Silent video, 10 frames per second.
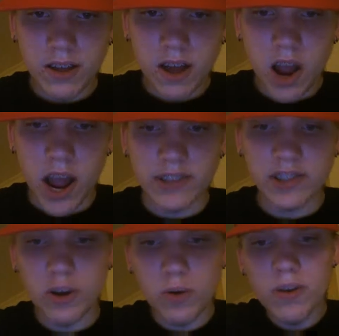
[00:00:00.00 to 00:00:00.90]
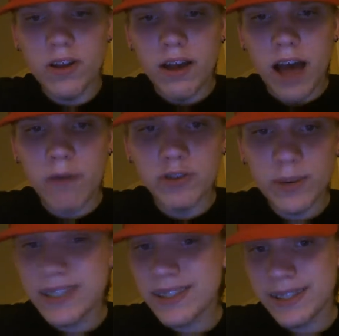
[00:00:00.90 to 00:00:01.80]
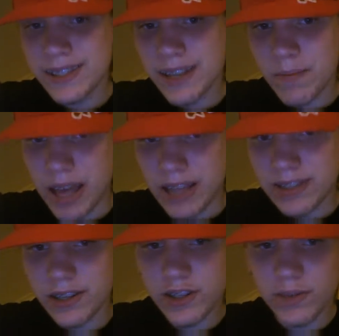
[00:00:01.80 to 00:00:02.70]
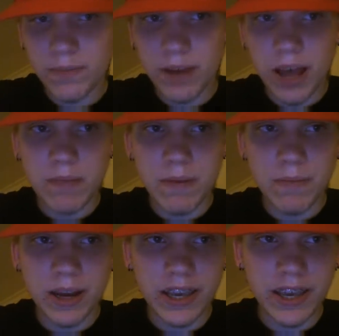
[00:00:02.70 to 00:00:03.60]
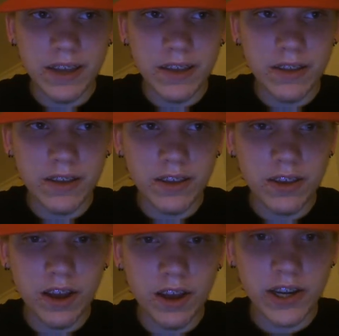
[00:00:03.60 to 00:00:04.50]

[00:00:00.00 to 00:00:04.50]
Alright, so I was recently sent a message by my buddy Young and